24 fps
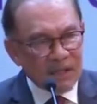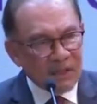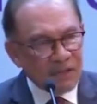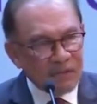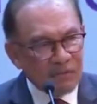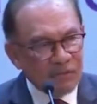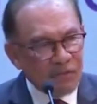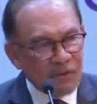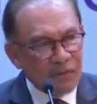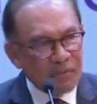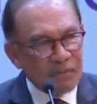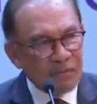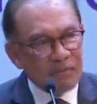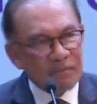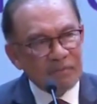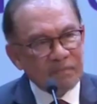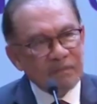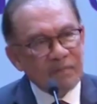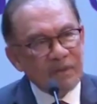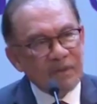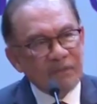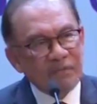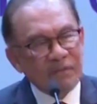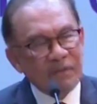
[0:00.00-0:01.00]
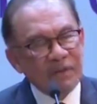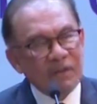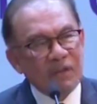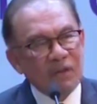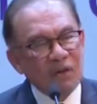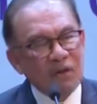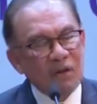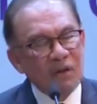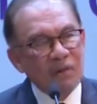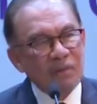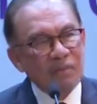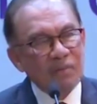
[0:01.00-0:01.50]
us from further
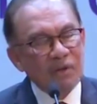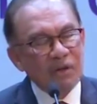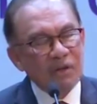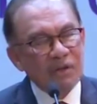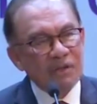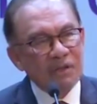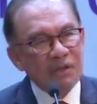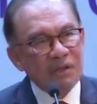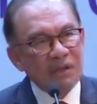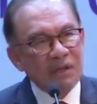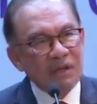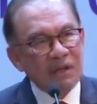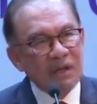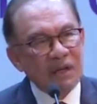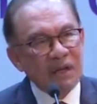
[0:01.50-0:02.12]
collaboration